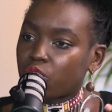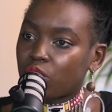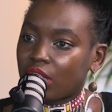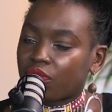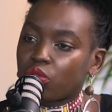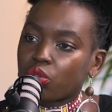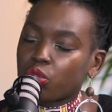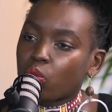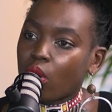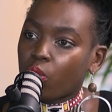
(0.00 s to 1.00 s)
would you give to
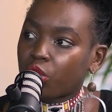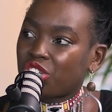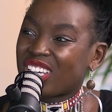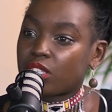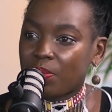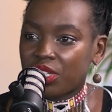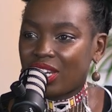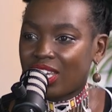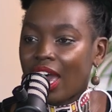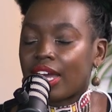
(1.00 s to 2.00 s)
those who are watching,
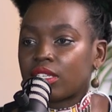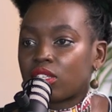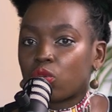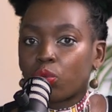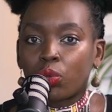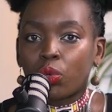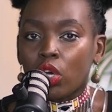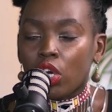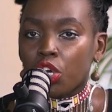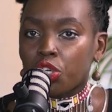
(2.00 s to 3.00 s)
especially artists who
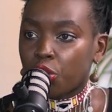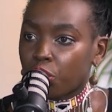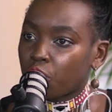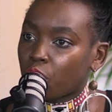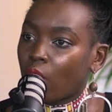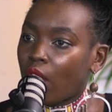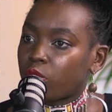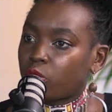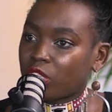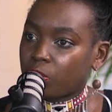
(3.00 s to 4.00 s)
don't know how
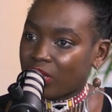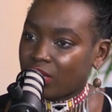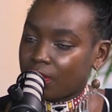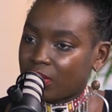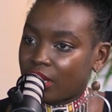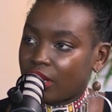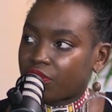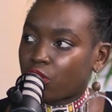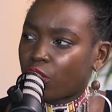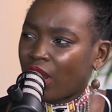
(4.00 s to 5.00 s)
to express
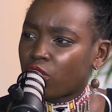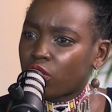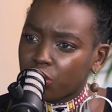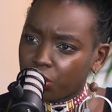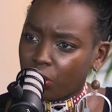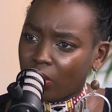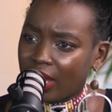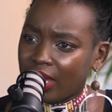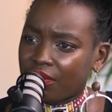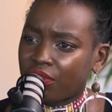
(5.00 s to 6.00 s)
themselves or are not
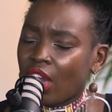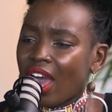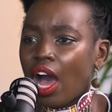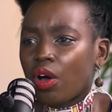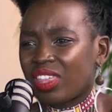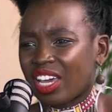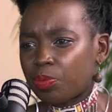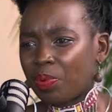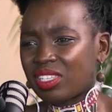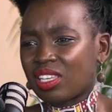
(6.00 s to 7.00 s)
sure if how they're
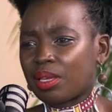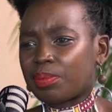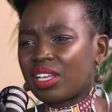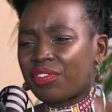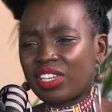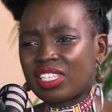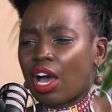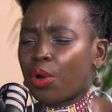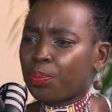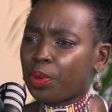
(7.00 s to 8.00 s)
expressing themselves is
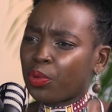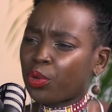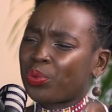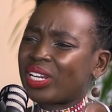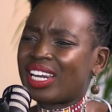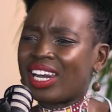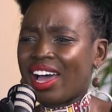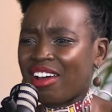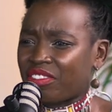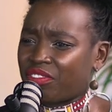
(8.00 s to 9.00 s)
how people will
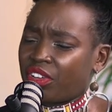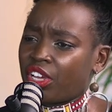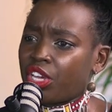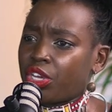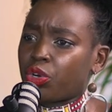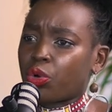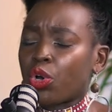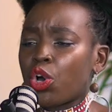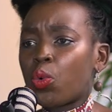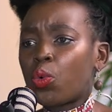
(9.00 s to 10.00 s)
love? You know,
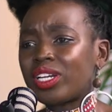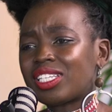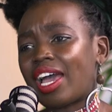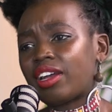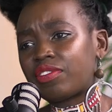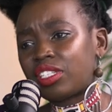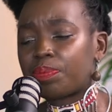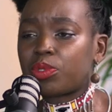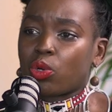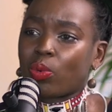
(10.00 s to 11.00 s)
what kind of
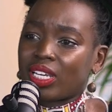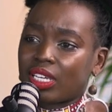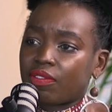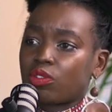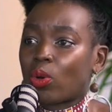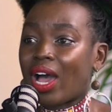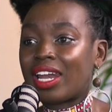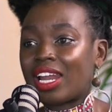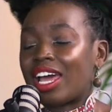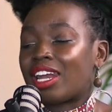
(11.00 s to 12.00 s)
tips do you want to give to
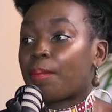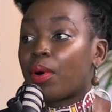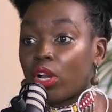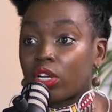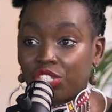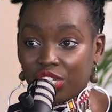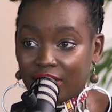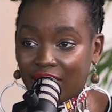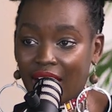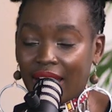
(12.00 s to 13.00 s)
an
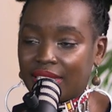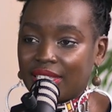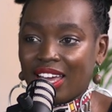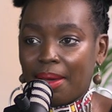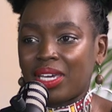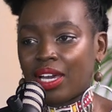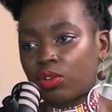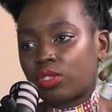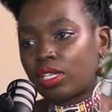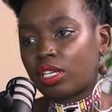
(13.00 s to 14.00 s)
apologetic artist coming
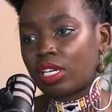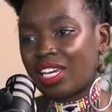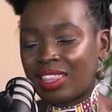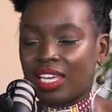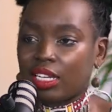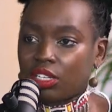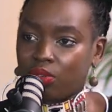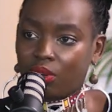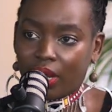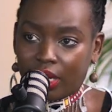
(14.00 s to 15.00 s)
out in the
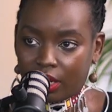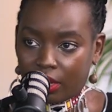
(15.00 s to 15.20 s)
industry right